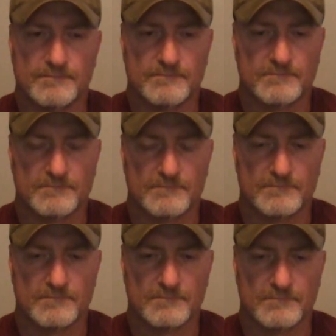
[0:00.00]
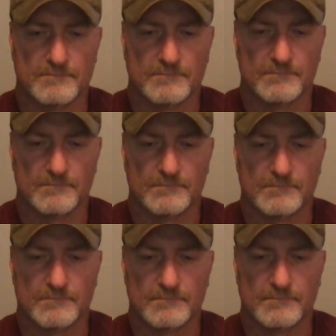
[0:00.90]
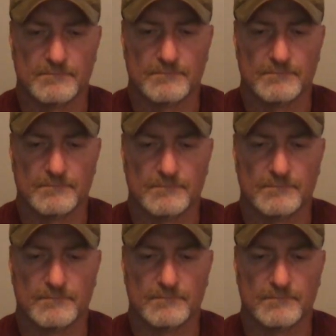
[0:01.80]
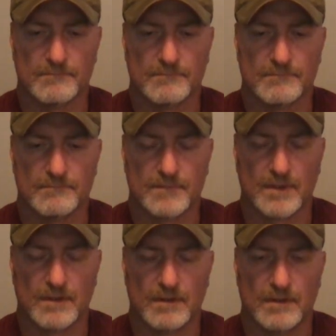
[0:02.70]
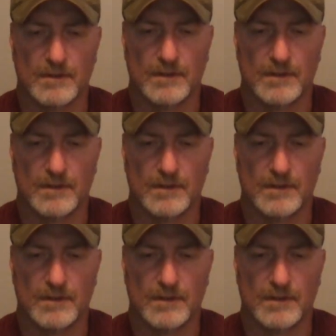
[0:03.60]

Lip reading: Nobody speaks.